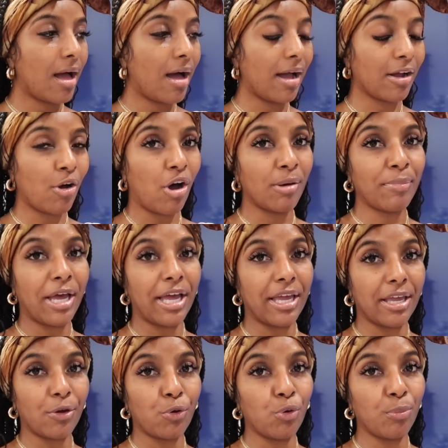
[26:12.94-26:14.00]
I call
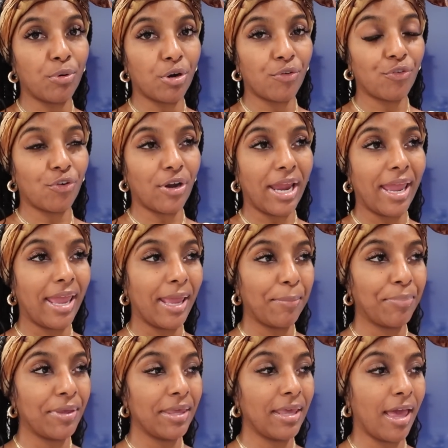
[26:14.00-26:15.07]
my Uber for
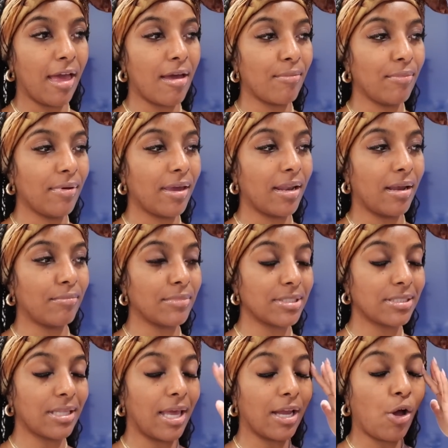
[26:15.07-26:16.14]
eight p m and I'm
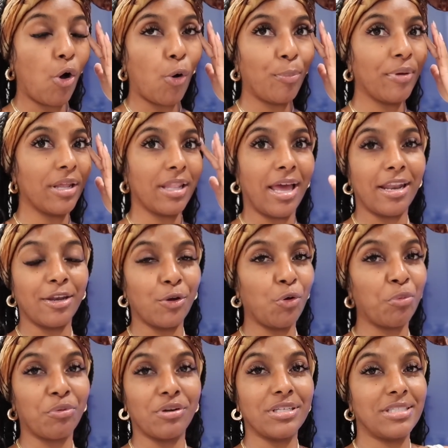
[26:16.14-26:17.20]
just like hoping that an
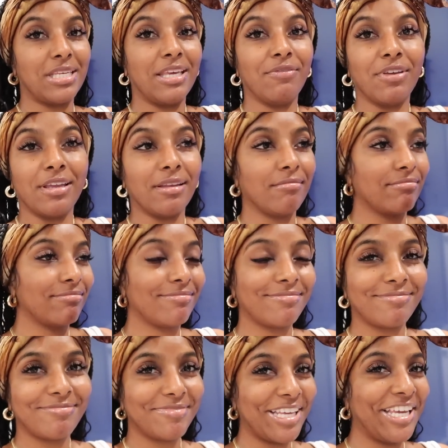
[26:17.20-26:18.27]
Uber is even
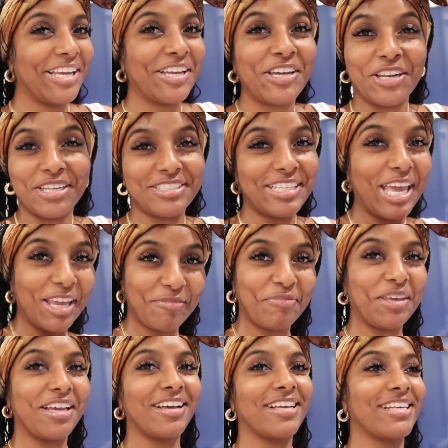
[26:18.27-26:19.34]
gonna take
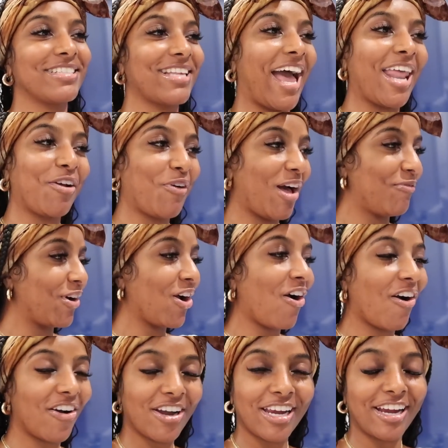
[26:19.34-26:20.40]
me, because I don't have a
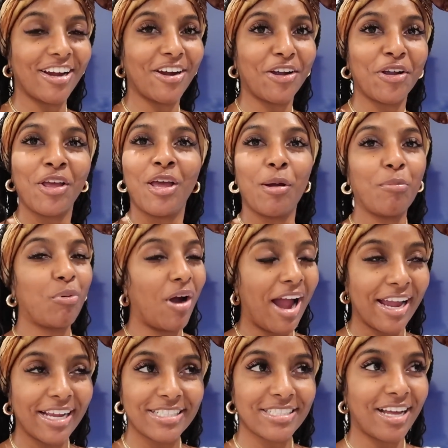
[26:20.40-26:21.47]
car here,
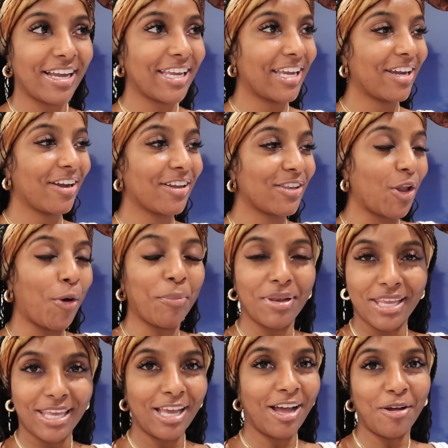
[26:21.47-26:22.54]
Brian's not here,
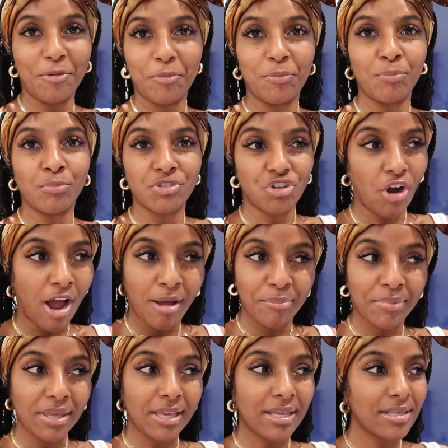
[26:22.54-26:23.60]
nobody can come drop
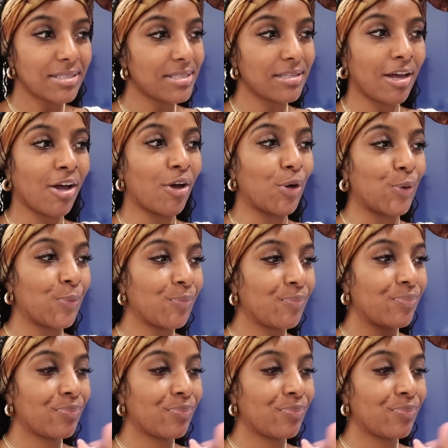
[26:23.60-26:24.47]
me. So